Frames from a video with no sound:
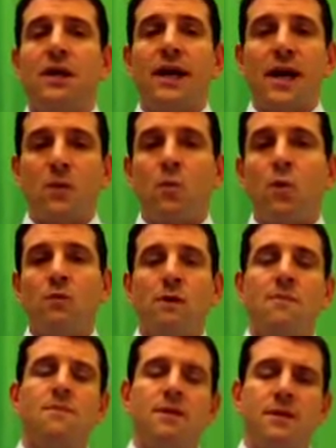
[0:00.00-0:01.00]
and will
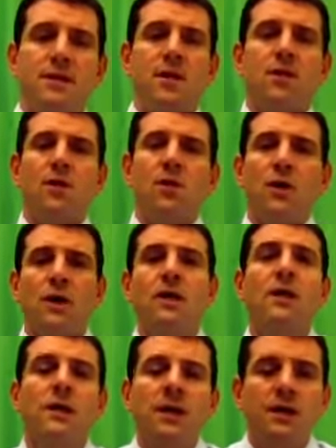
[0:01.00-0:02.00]
represent Illinois
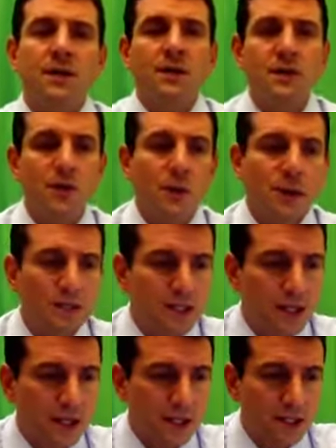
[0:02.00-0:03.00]
in the U.S.
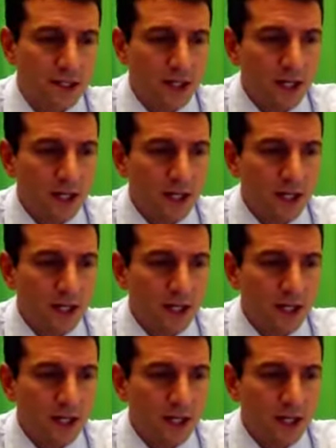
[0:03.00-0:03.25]
Senate.